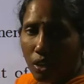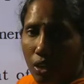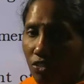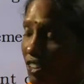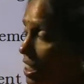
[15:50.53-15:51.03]

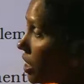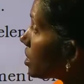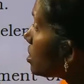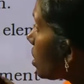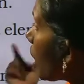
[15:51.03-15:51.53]
Which
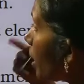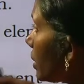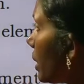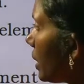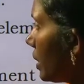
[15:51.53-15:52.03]
is
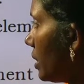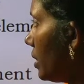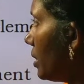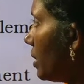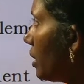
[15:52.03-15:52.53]
not correct?
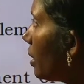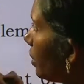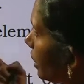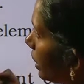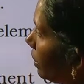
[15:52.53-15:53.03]

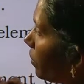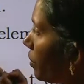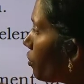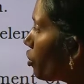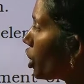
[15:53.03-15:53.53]
In the
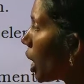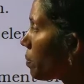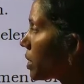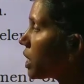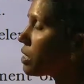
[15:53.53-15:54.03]
given 4
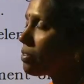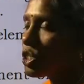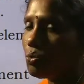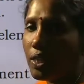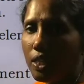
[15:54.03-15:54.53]
options,
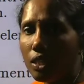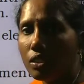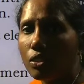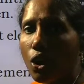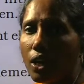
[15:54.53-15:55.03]
which one is
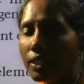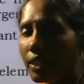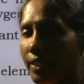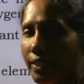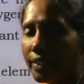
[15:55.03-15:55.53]
not
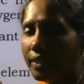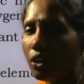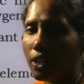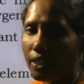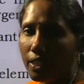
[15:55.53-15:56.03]
correct
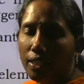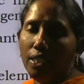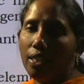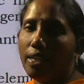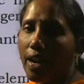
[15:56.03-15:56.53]
regarding
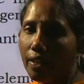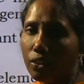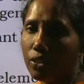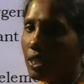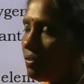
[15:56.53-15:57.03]

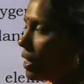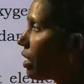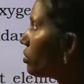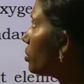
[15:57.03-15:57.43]
nitrogen, we have to